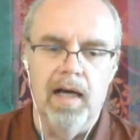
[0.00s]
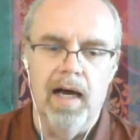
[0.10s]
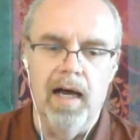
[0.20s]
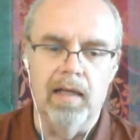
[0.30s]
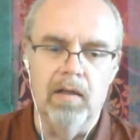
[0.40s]

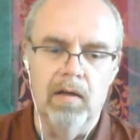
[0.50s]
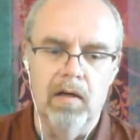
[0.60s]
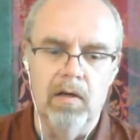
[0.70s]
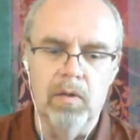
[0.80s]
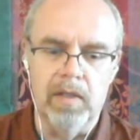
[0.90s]
and
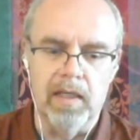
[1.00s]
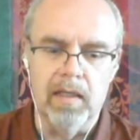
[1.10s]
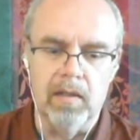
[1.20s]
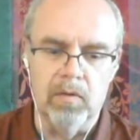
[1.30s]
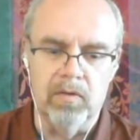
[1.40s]
uh,
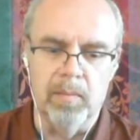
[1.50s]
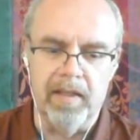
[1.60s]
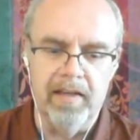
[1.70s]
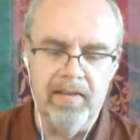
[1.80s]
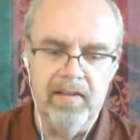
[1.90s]
looking to some
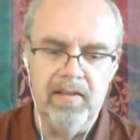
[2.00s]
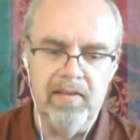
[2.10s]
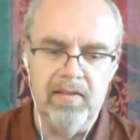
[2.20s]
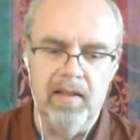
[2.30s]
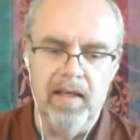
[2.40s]

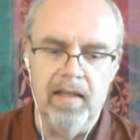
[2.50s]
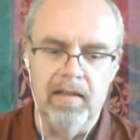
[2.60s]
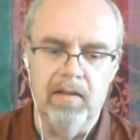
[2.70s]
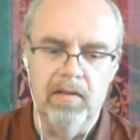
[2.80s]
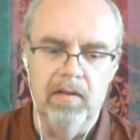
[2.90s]
cases
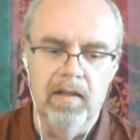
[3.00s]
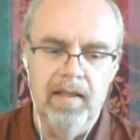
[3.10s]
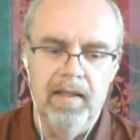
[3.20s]
and uh,